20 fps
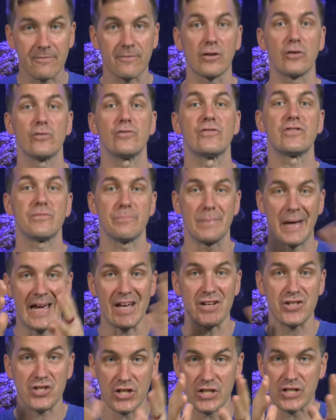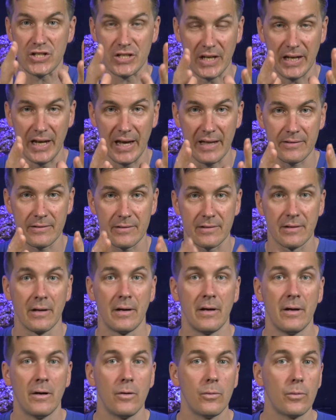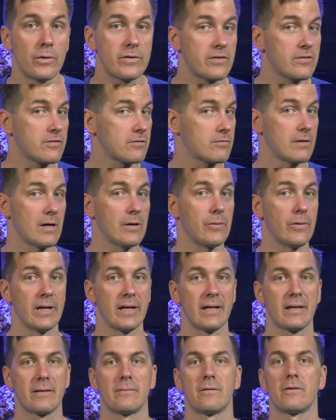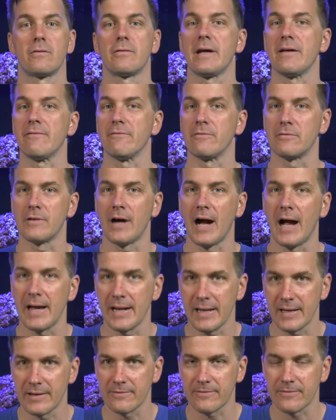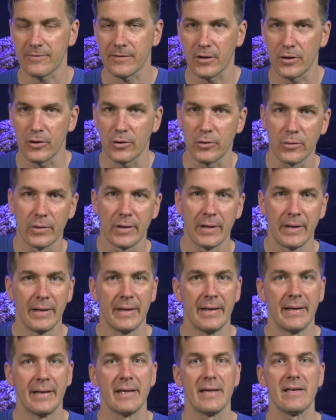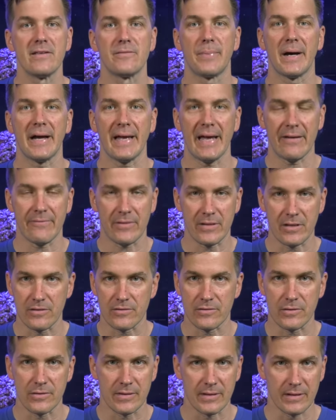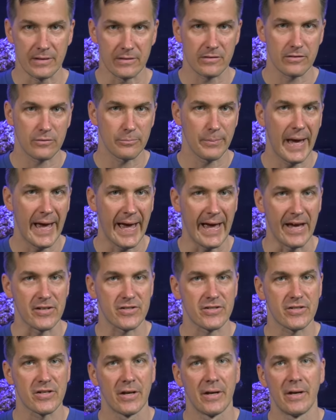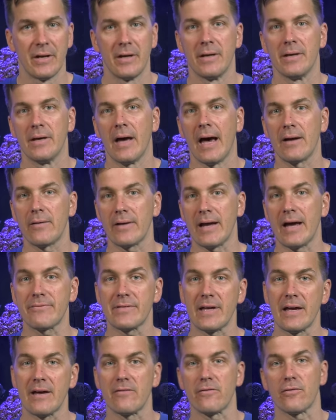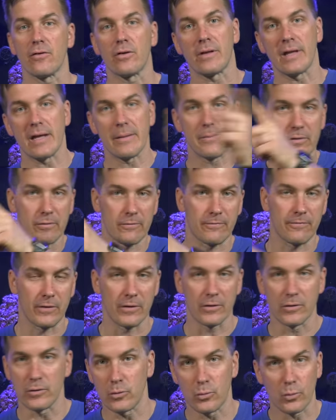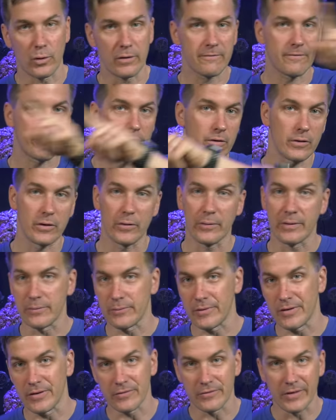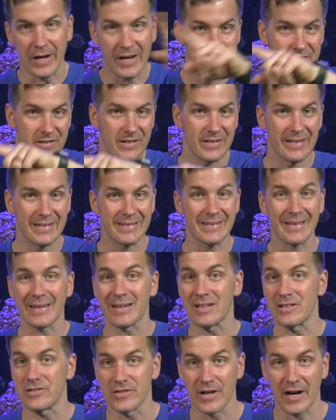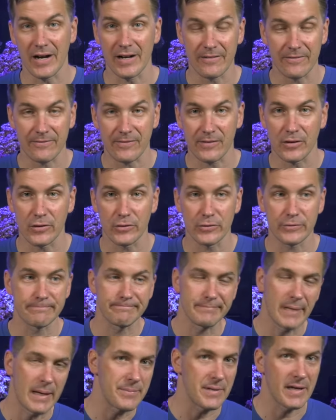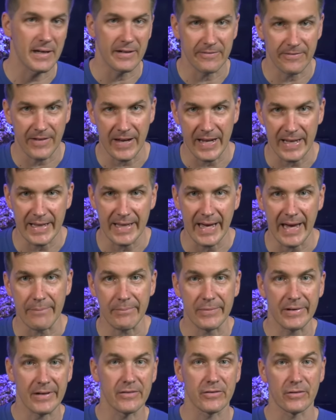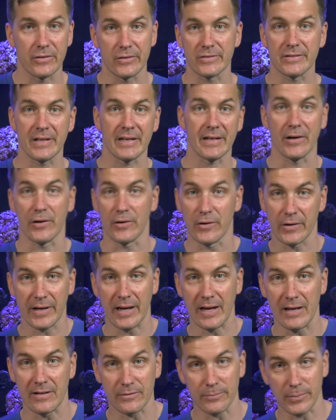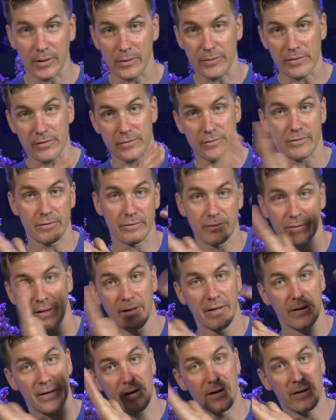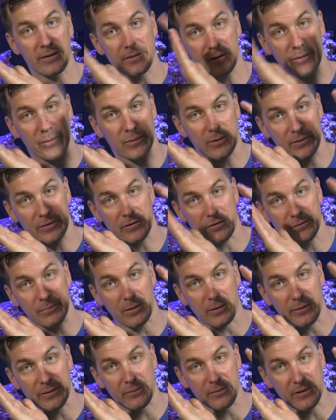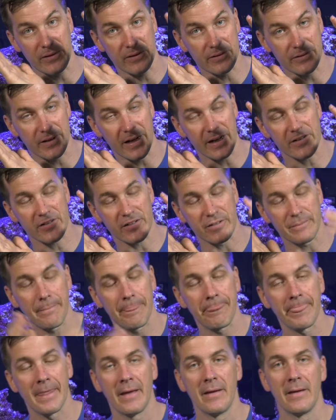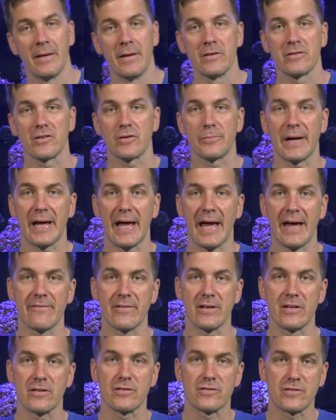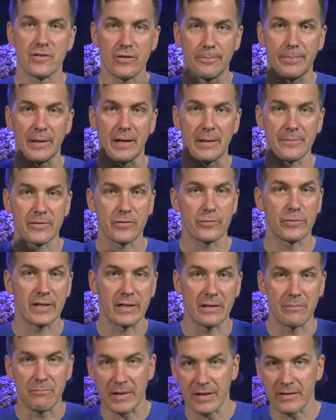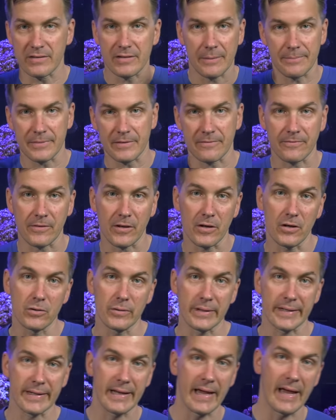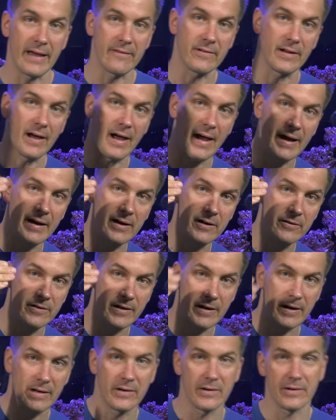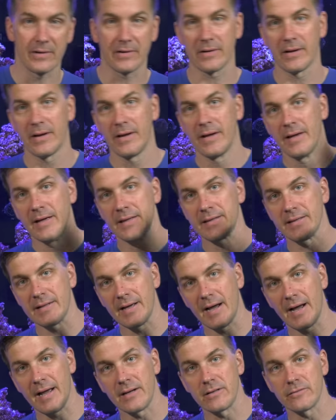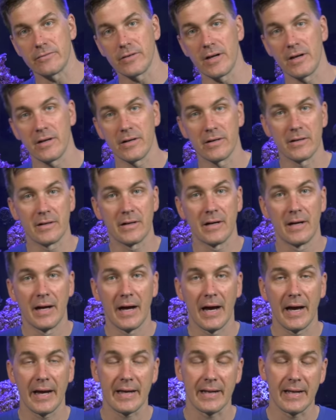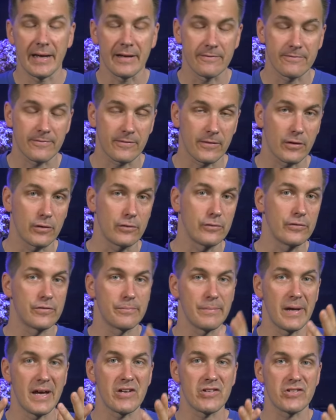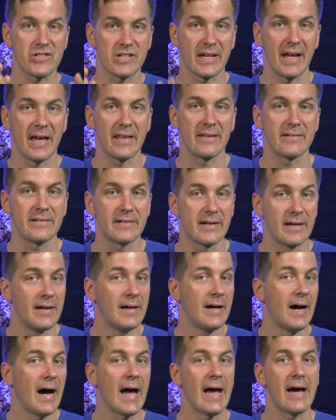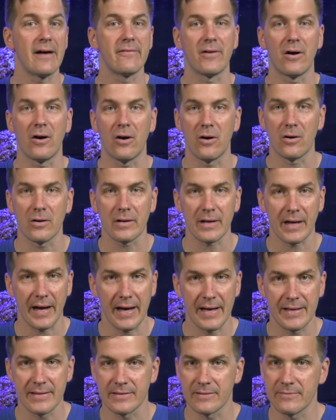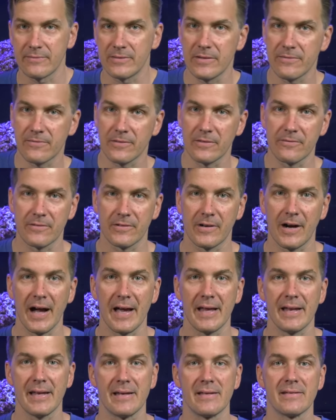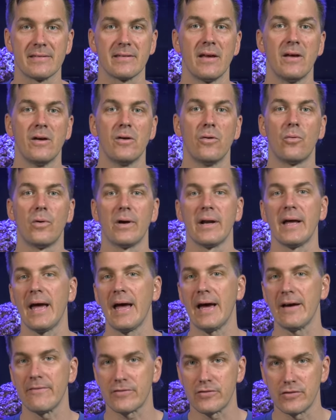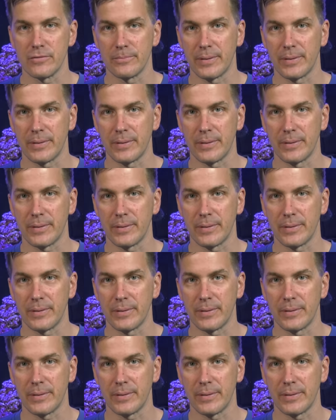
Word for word: flow smashing together, which is a great way to create variety of flow is by having these two things smash. I don't have to have laminar flow, one flow going in one direction. That's like a gyre flow. I'm not a fan of that because it looks like a hurricane's blowing through. All the corals are blowing one direction. So by having two pumps, we can mix up the flow. I can have it high over here, then high over here. I can have flow smashed together. I have all kinds of different varieties when I have two